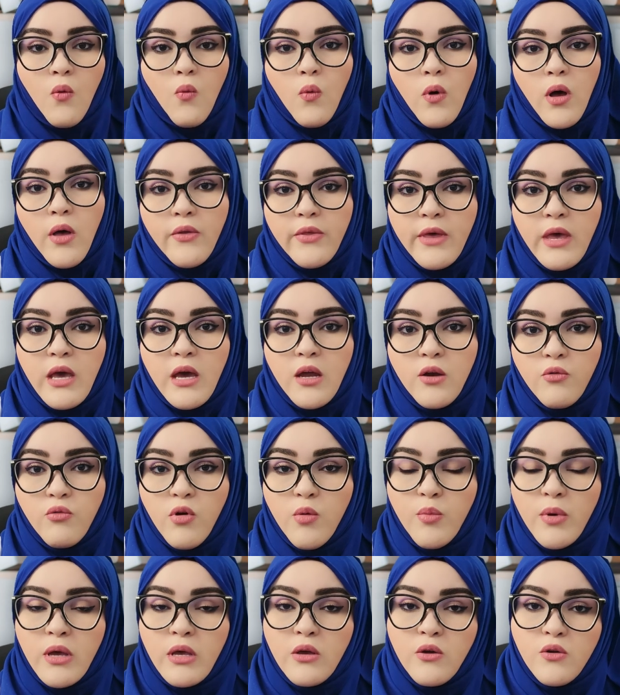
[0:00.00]
While the hand
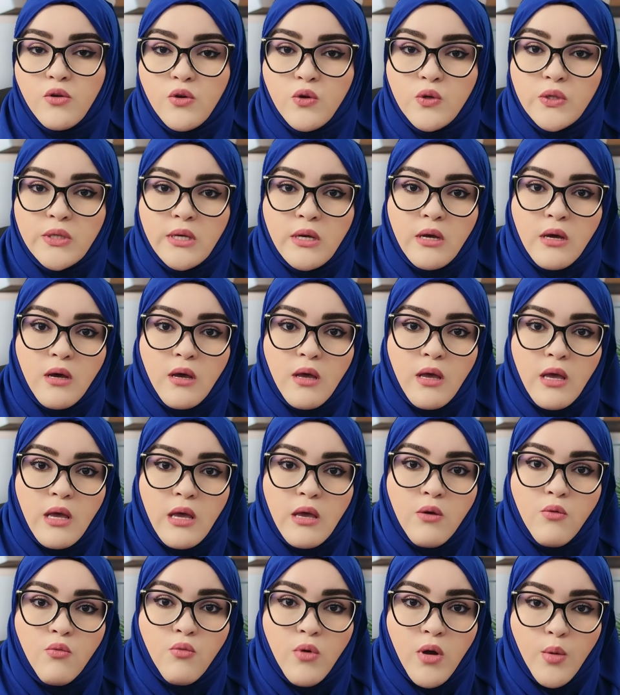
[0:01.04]
rubbing, you're using
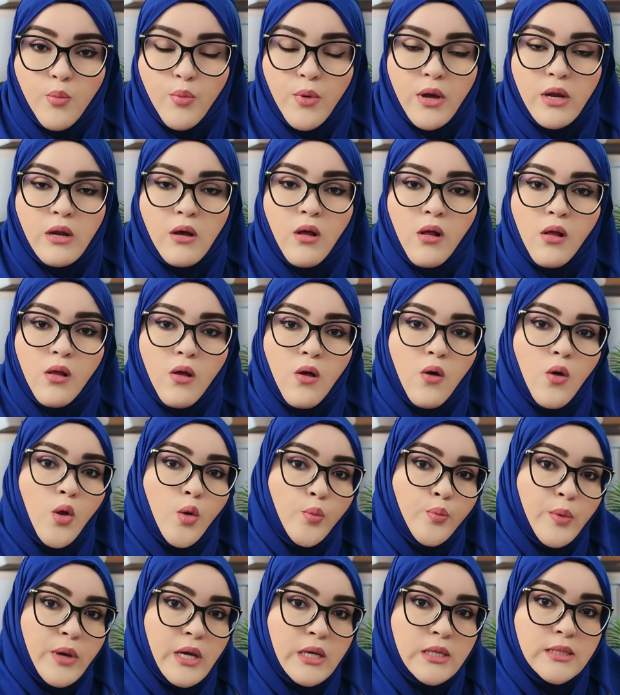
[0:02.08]
a rub, an
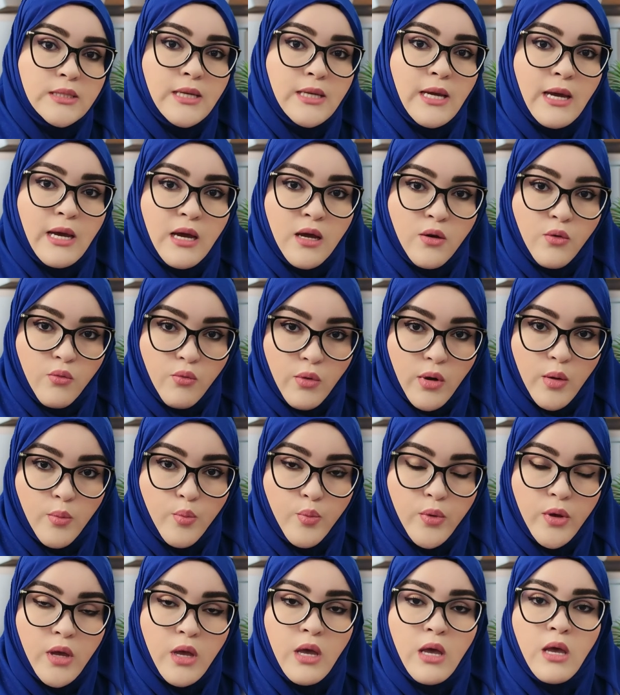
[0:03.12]
alcohol-based hand rub
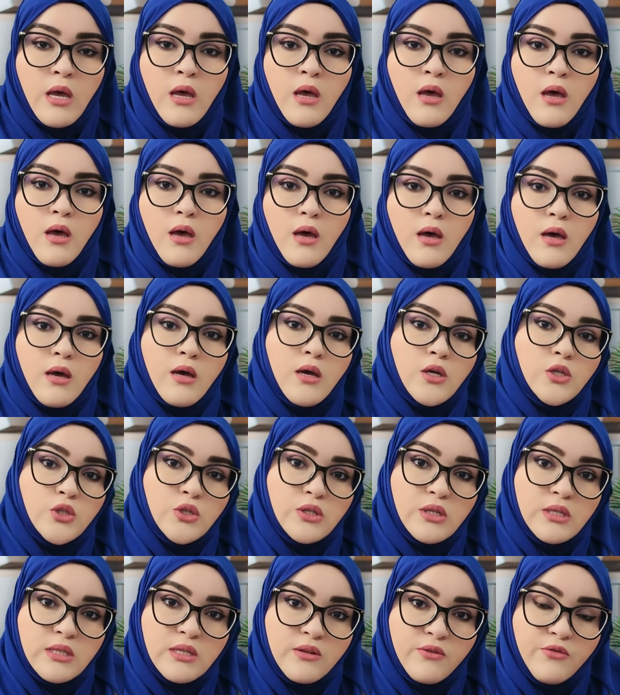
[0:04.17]
uh, to
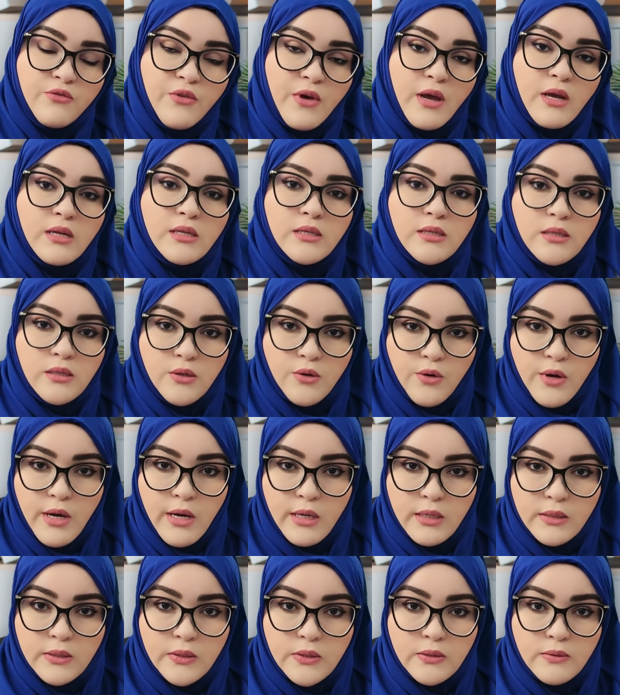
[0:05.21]
disinfect your
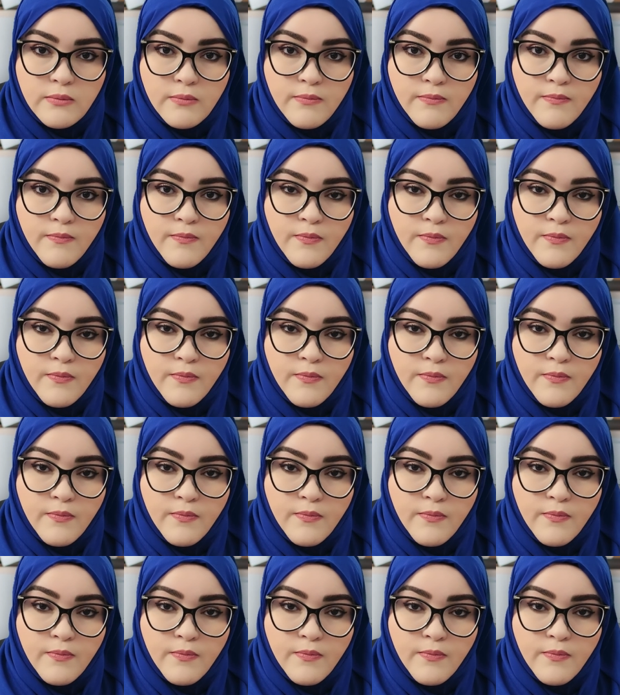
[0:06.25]
hands.